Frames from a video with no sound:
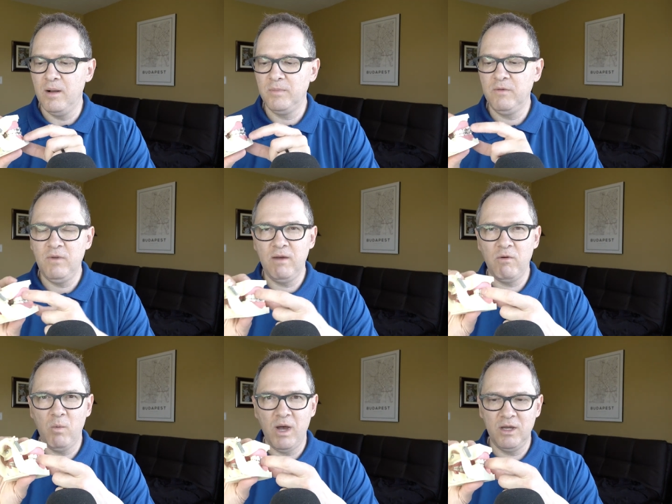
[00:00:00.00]
If you have
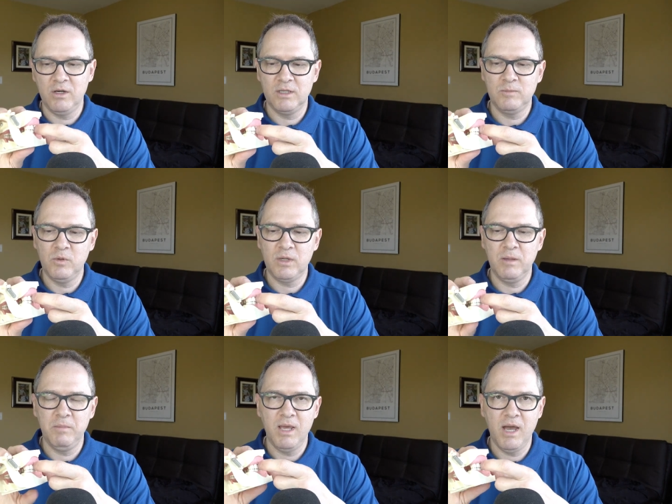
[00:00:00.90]
a wire that's
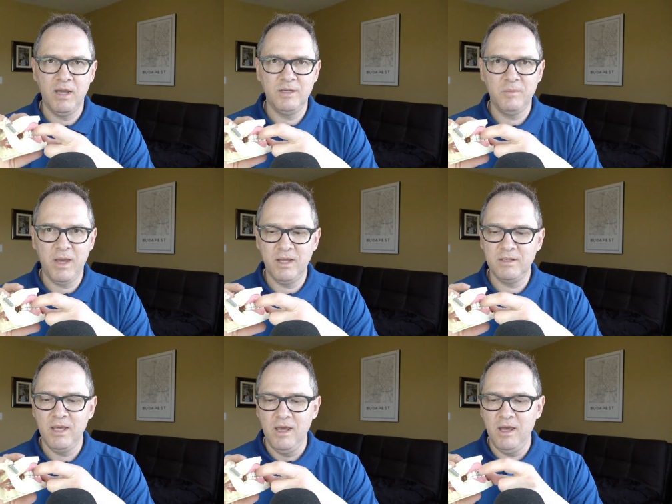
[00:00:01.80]
poking behind the
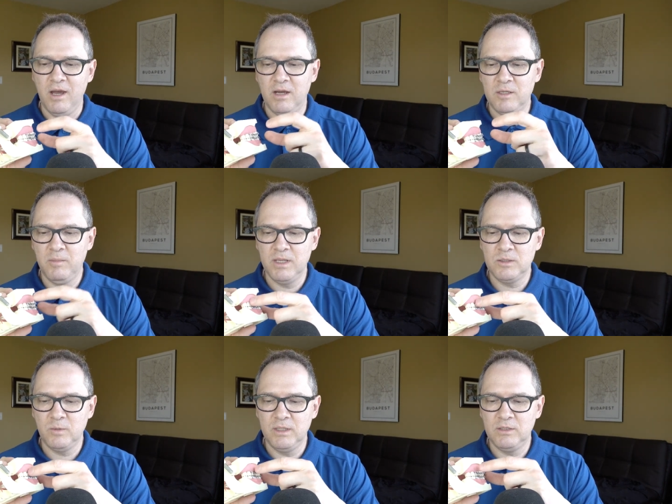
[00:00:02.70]
band, the
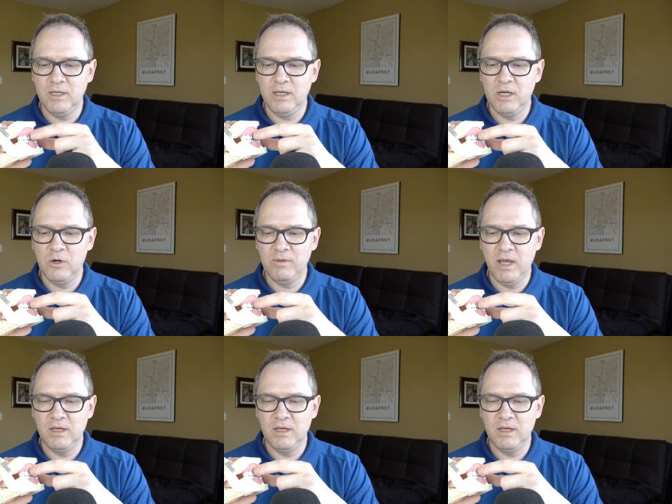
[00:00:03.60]
best way to take care of that